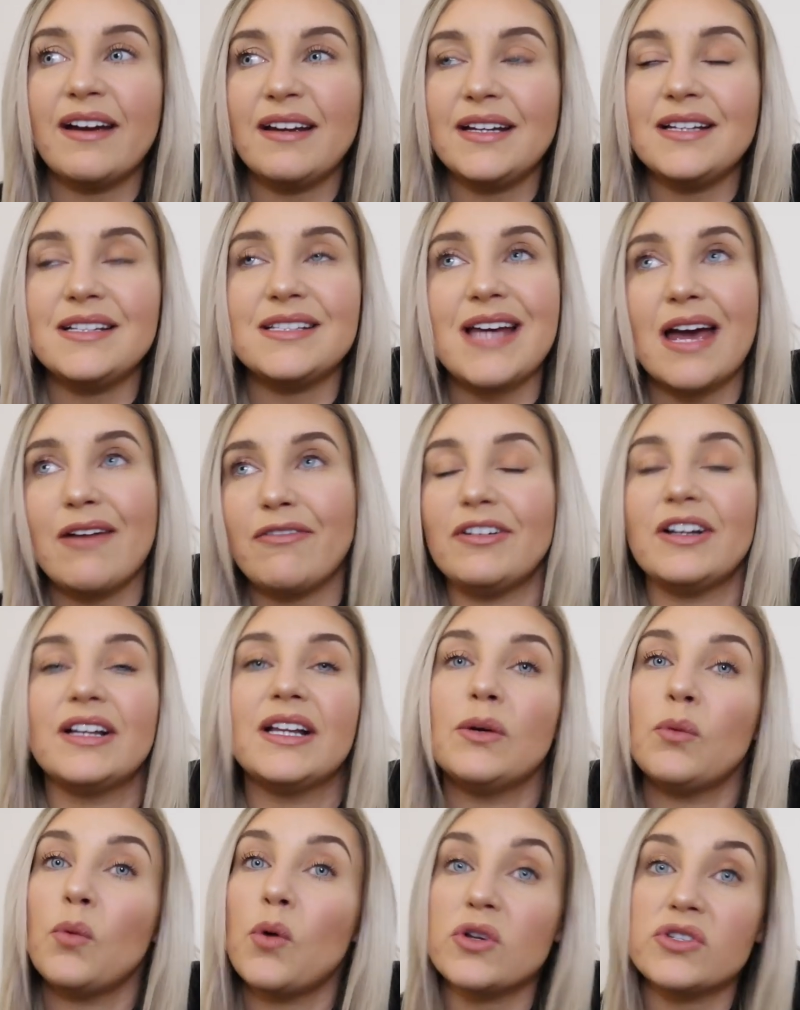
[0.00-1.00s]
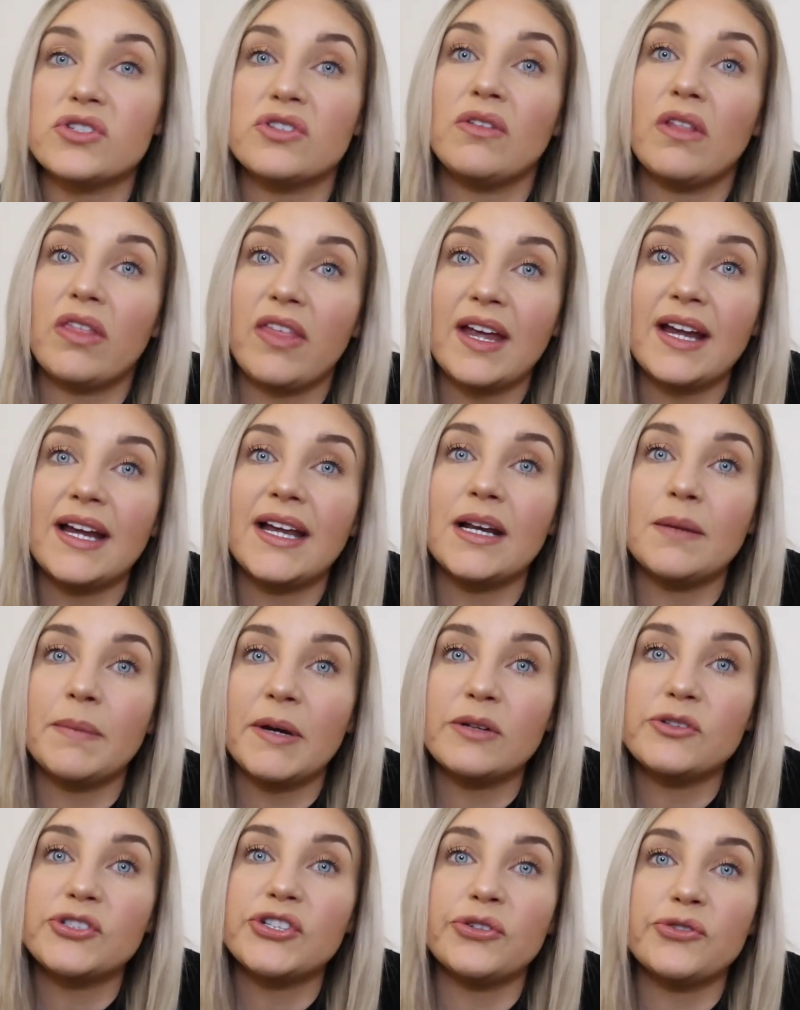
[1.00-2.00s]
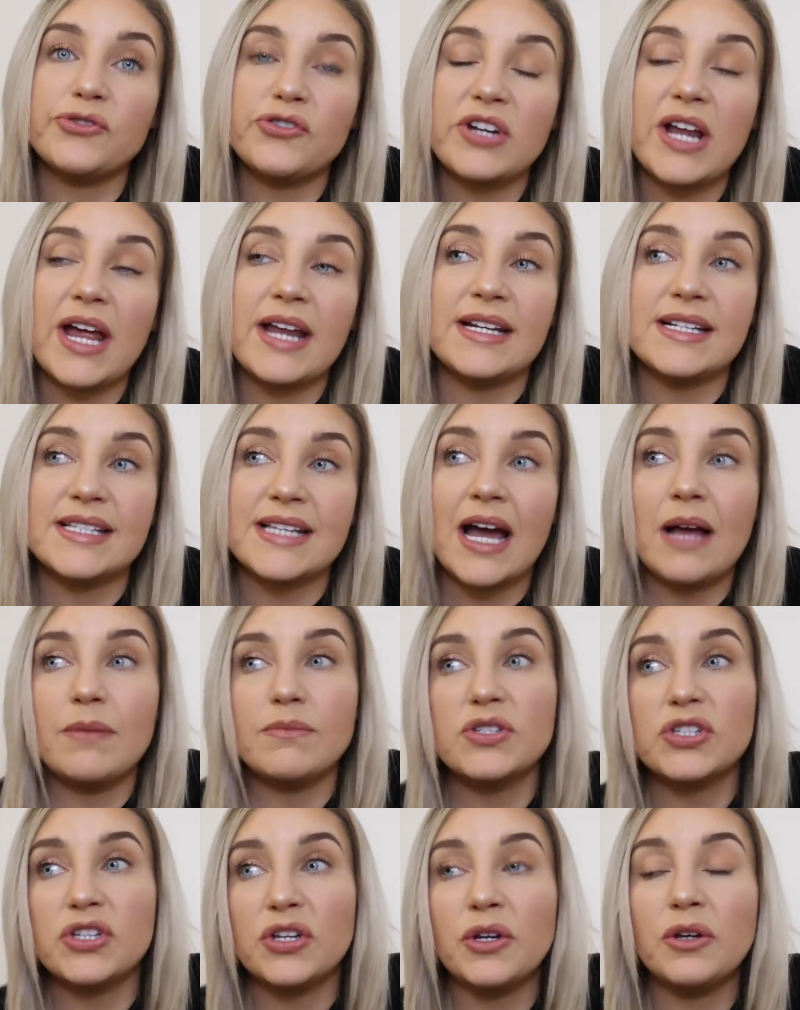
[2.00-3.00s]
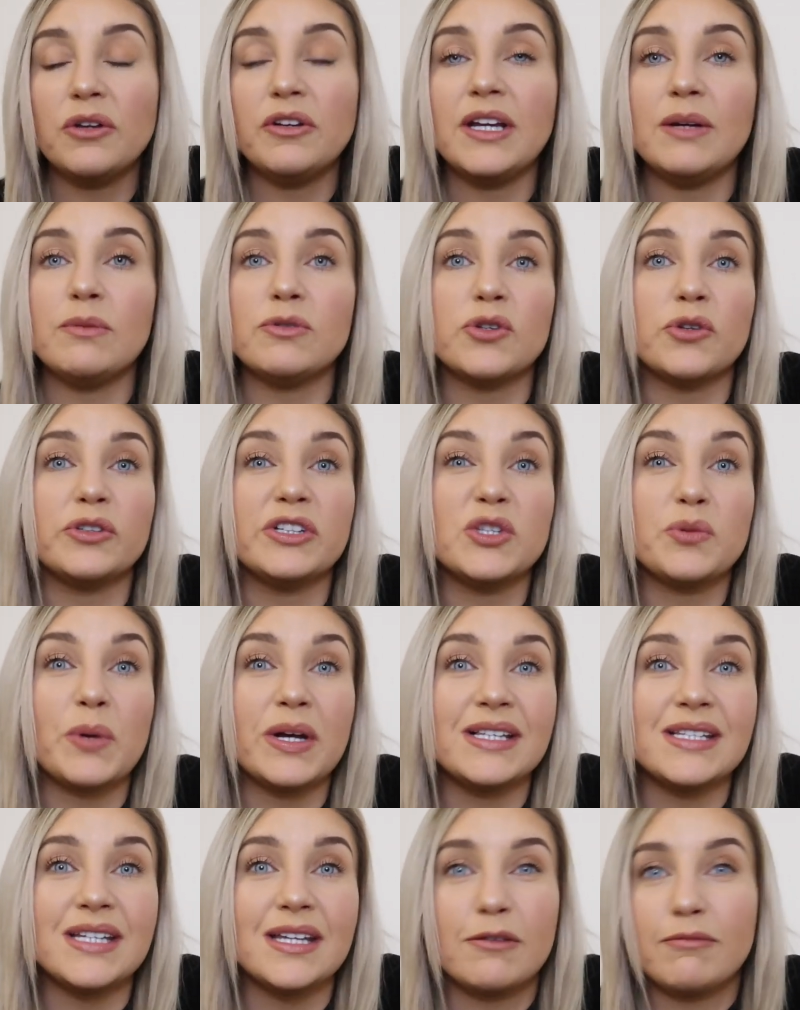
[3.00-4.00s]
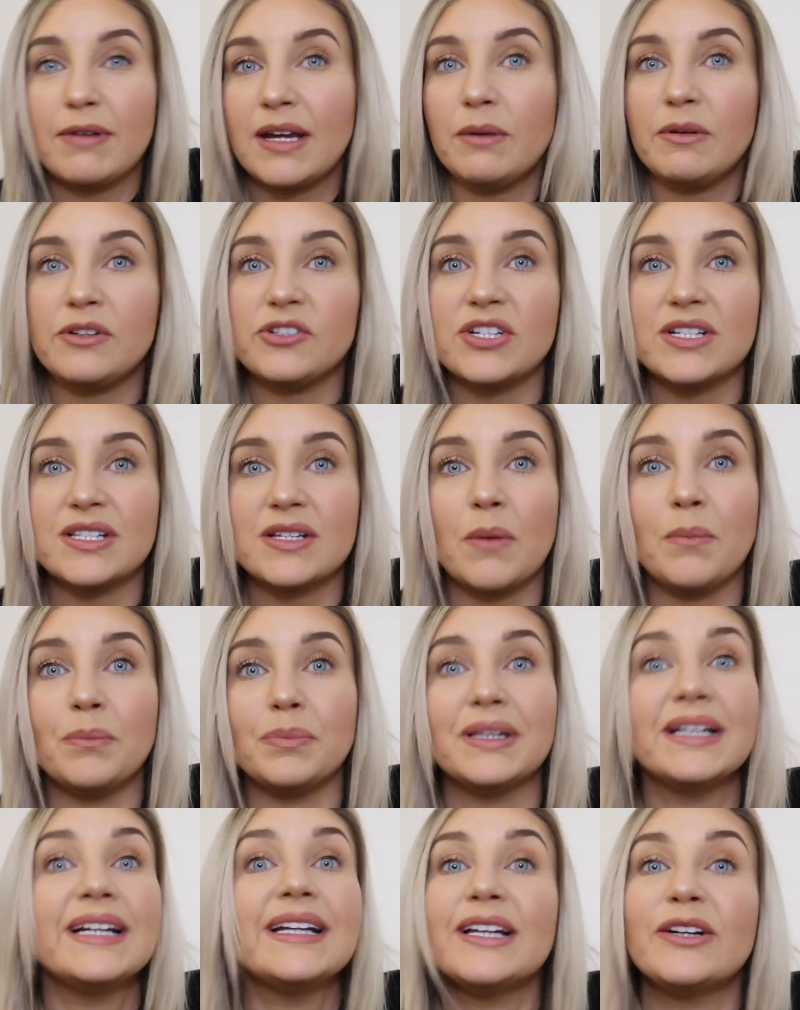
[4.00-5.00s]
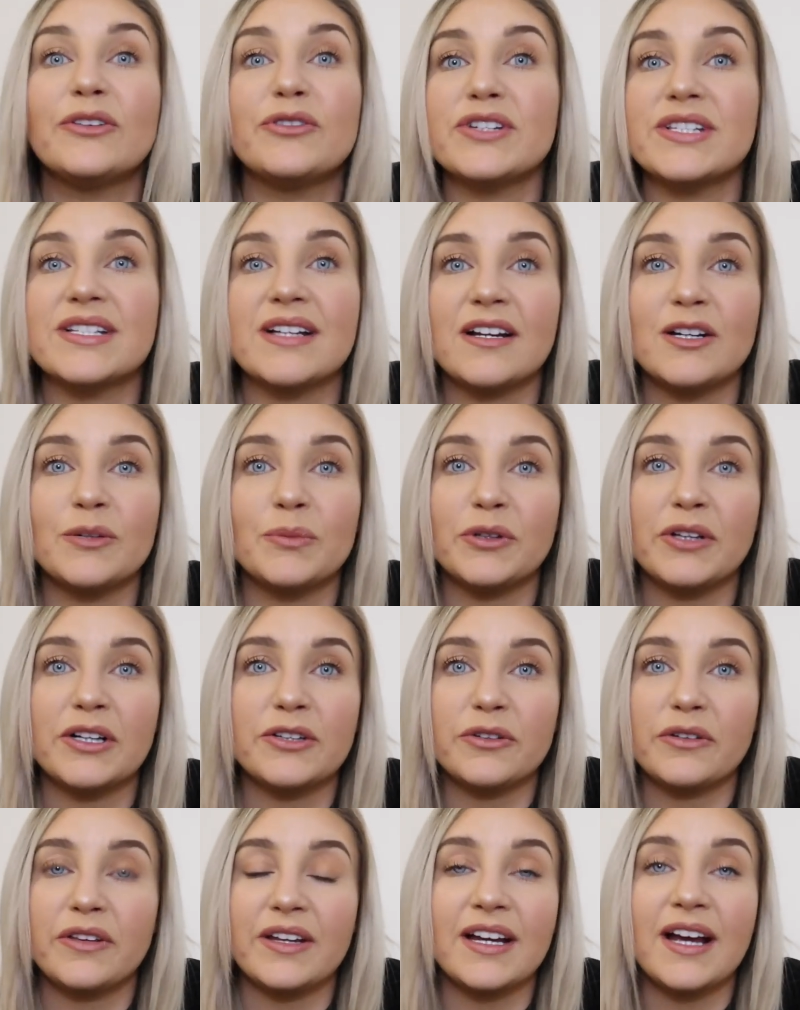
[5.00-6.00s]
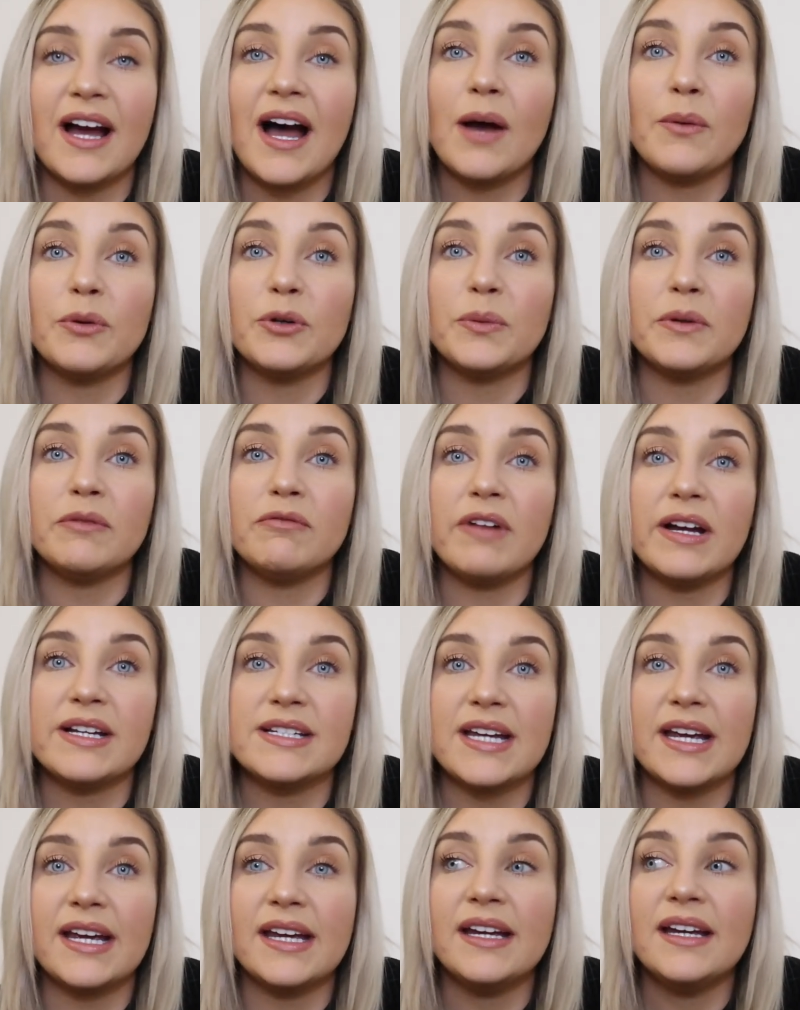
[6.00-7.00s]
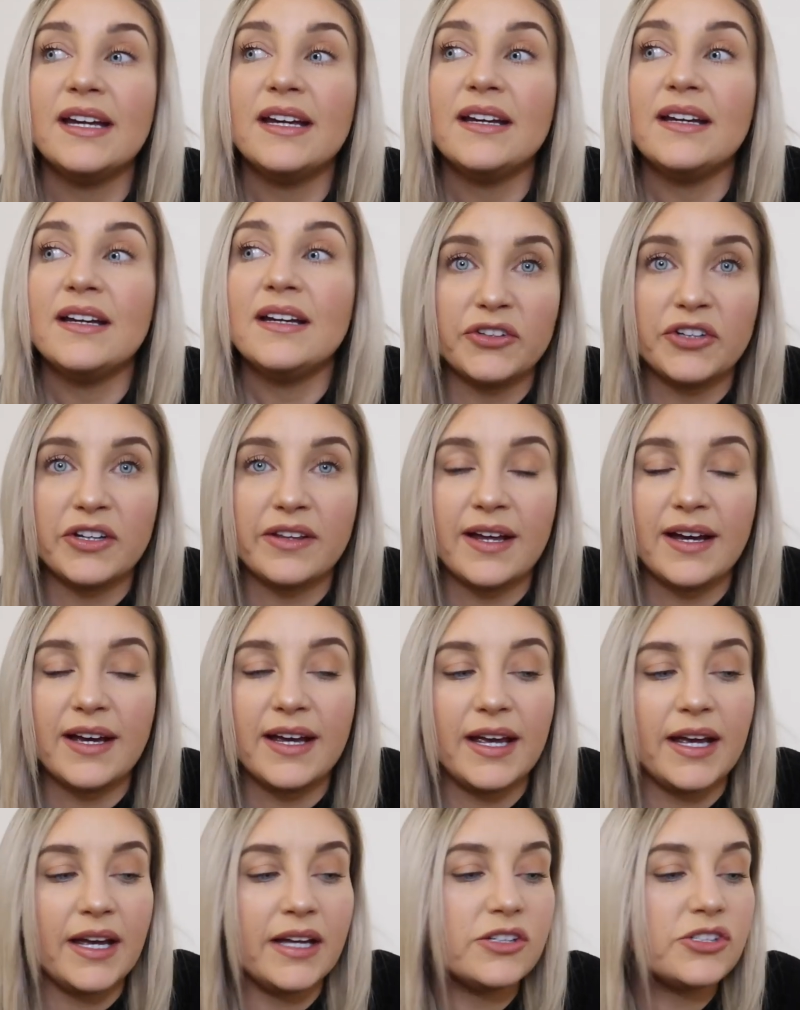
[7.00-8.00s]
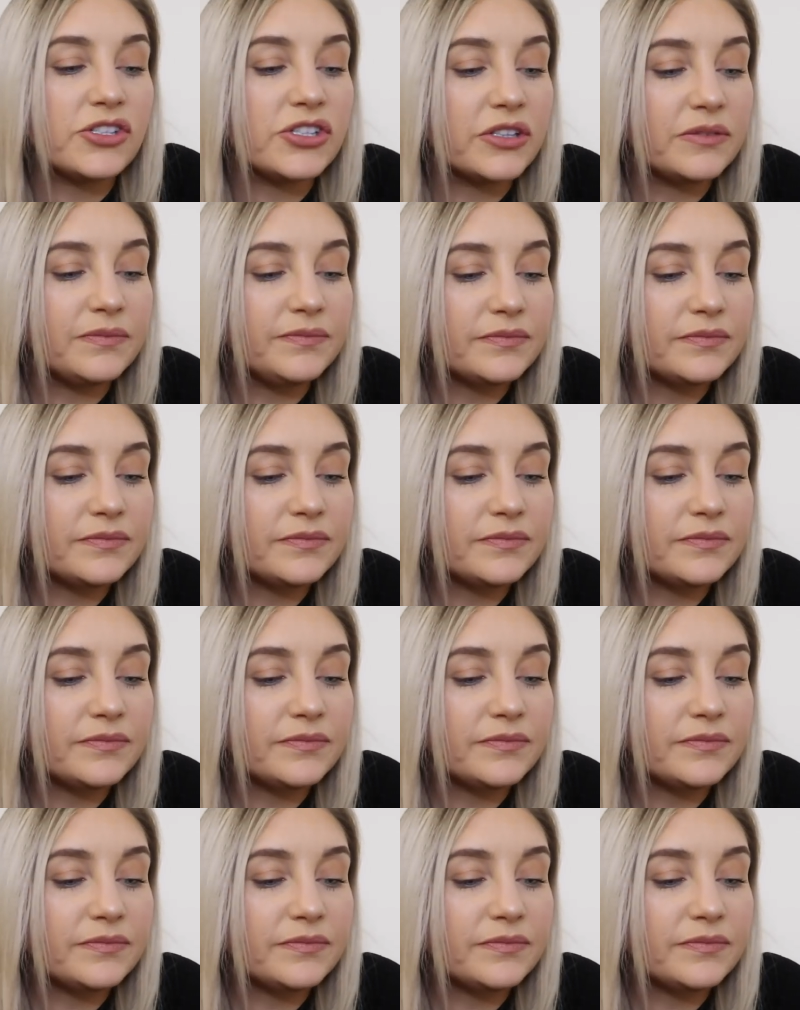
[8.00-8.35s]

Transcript: He definitely wasn't thinking about children anytime soon. He was only 23, which is completely understandable. I don't think I would have been ready at that age.